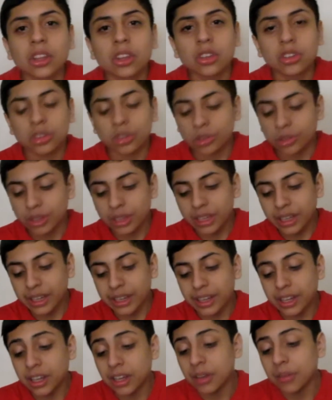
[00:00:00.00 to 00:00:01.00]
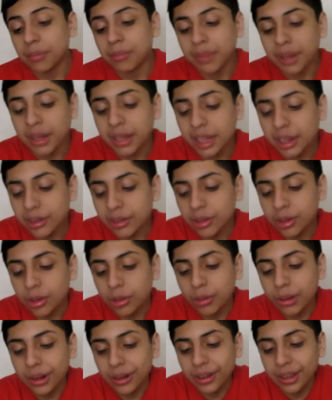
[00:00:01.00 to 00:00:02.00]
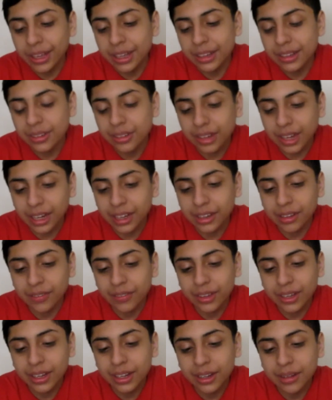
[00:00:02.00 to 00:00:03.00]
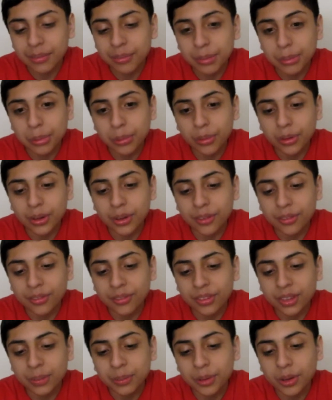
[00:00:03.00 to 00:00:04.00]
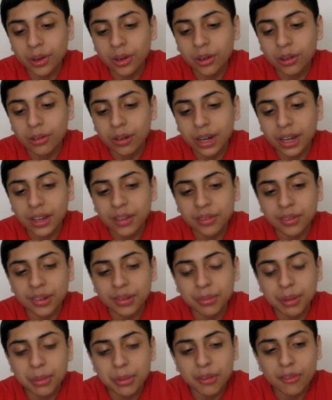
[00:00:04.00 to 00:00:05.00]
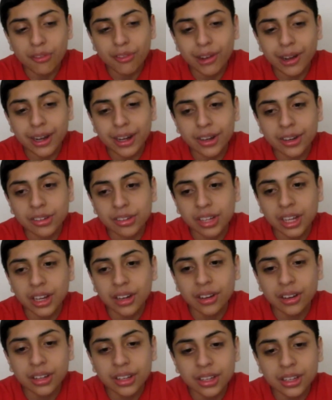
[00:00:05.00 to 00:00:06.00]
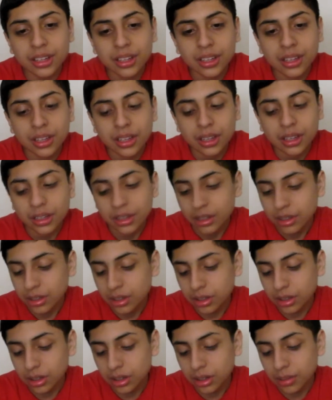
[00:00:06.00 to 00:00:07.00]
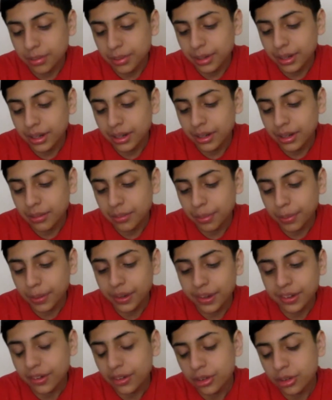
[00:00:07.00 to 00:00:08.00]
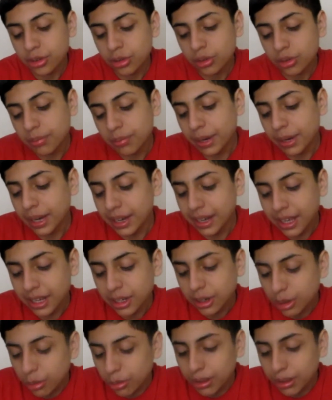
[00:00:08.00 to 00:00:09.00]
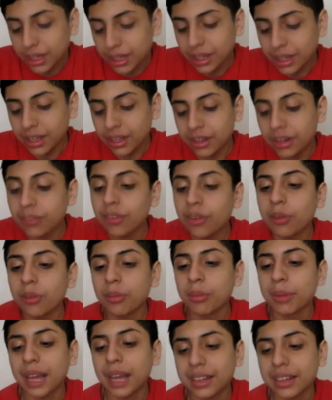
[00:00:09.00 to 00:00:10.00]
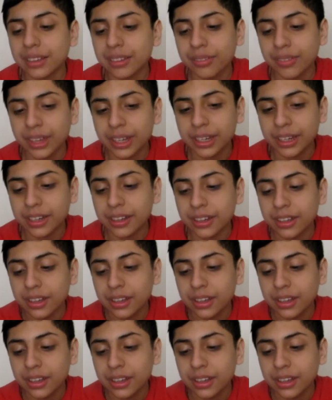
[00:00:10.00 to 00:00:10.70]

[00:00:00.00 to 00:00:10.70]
so yeah, um, I don't know when I'll get this activated. Maybe when the SIM card arrives, which may be Friday or Saturday. Uh, but pretty sure soon by the end of the week, the phone will be activated.